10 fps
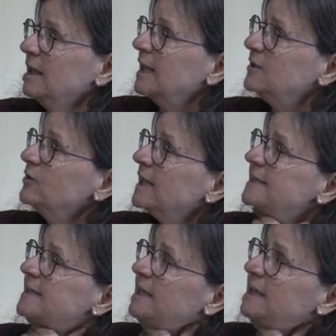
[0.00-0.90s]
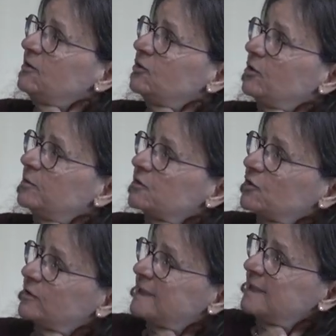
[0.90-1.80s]
And you can see here, the
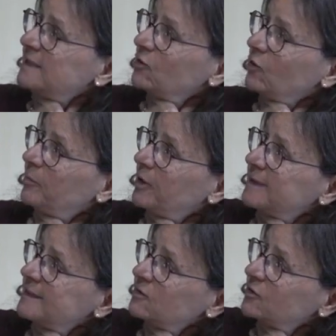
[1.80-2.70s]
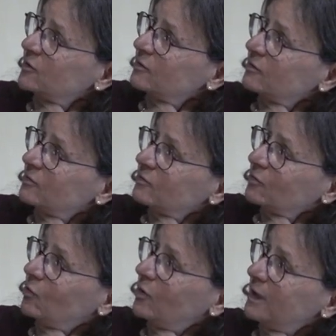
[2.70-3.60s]
so this is a comparison. So the, the
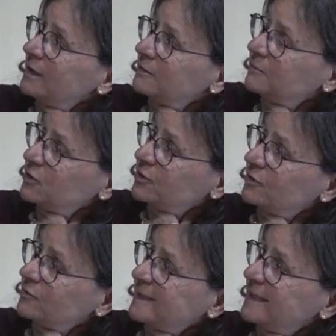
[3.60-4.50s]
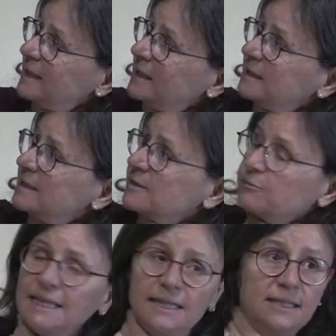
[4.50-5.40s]
core, which you see here, is
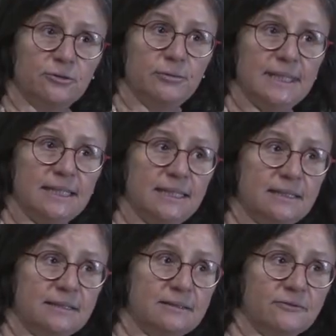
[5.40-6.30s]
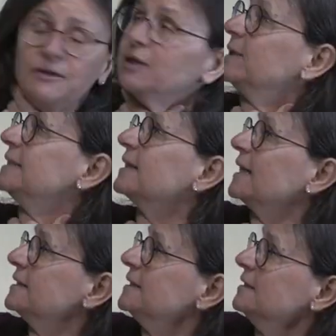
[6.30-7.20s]
really, really very
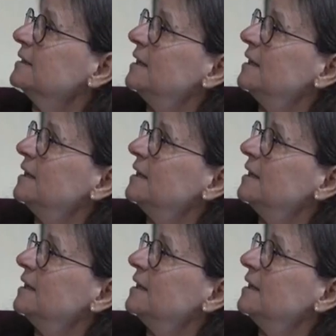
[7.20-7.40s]
tiny.